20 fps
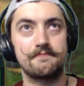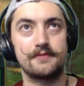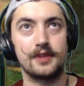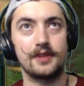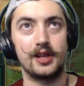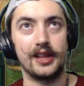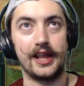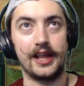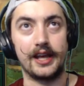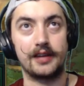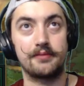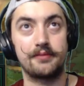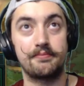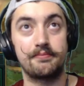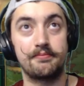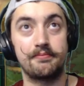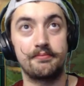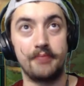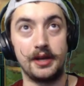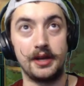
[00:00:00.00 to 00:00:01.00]
like,
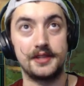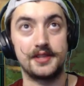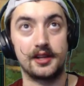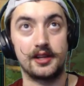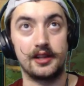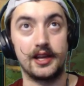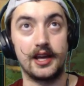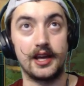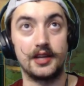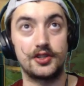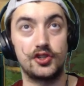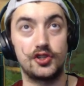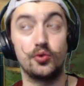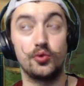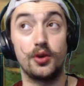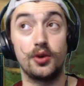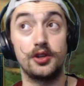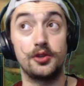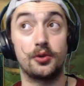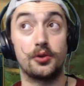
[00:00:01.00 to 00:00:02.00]
basically at
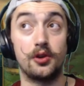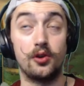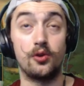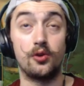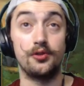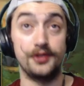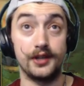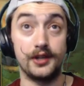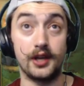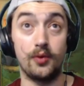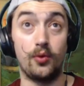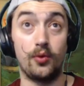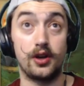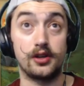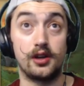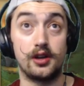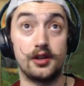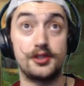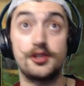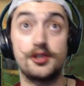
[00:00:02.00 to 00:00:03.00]
2-1 you can only get
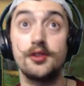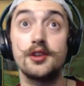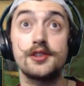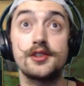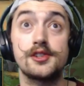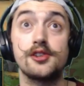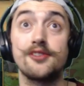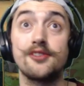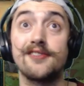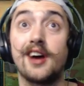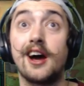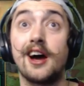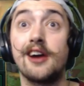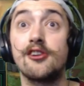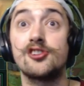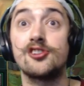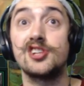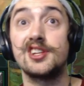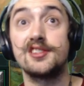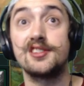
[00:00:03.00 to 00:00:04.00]
1 cost unit, so you have a
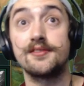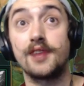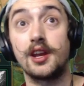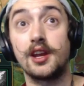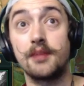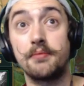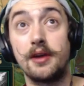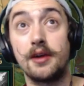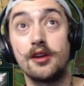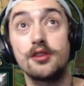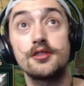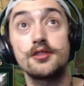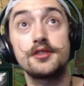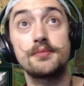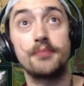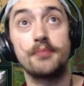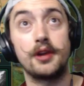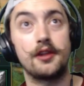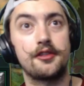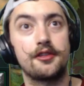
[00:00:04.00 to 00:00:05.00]
higher chance of getting
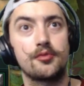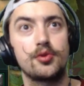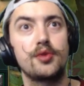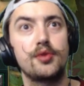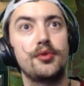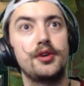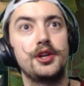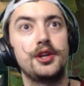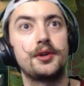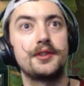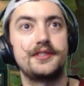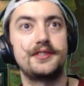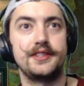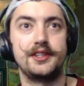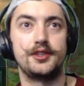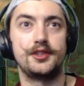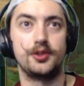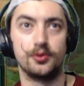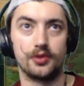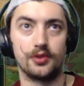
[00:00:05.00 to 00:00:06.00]
pairs, but at 3-1 you can
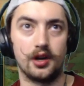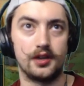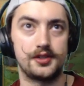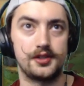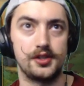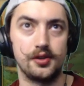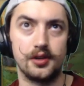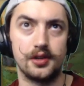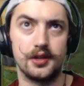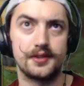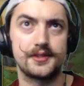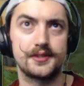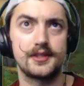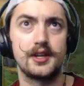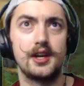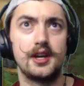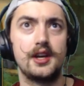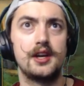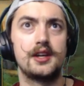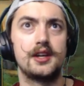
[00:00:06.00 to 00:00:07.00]
see 2 cost units,
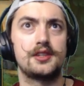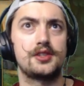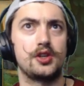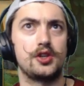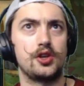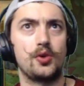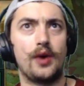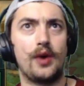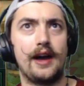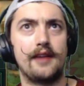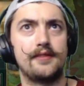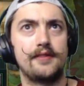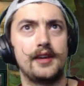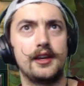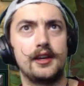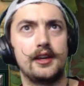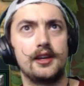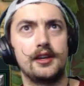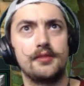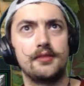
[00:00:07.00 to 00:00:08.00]
so you have
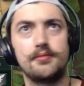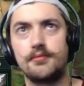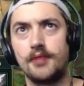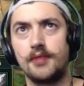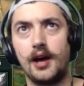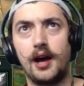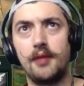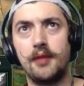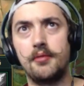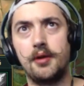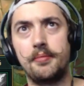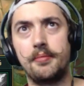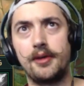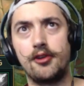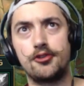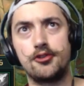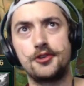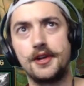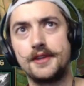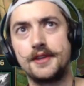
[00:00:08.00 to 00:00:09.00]
a
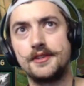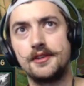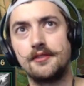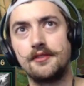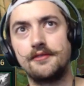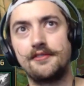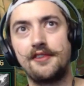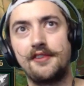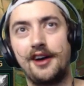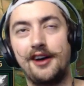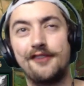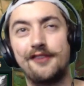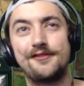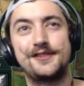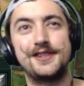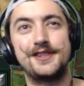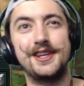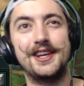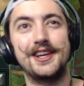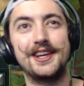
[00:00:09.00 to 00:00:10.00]
better chance of
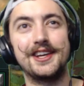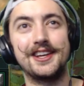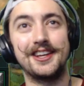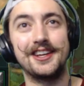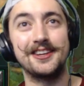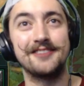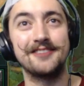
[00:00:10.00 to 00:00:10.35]
seeing